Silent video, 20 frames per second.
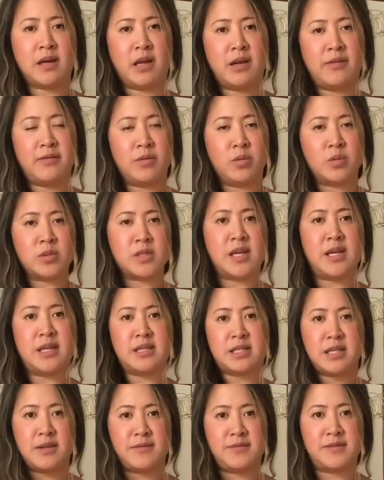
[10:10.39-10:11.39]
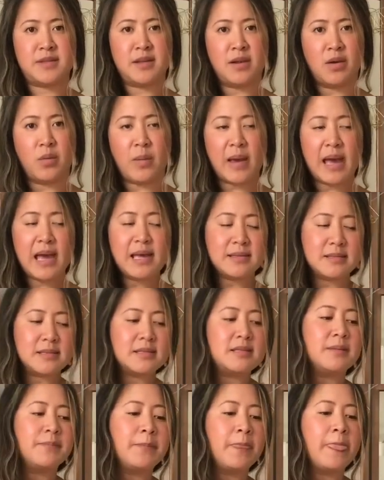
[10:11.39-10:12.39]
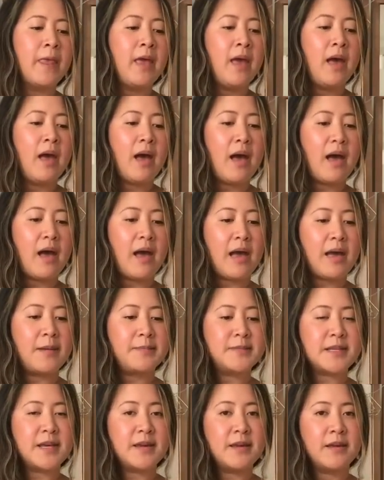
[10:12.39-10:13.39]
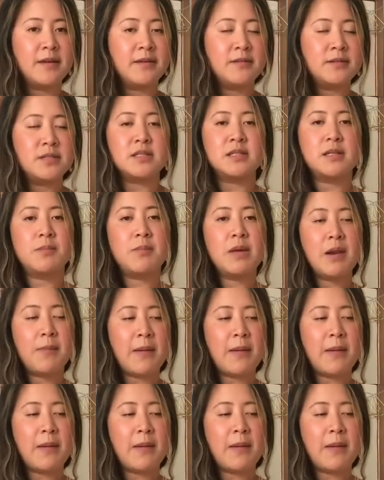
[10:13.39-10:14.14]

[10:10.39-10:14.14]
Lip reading: kind of an alternative silhouette. So just a bit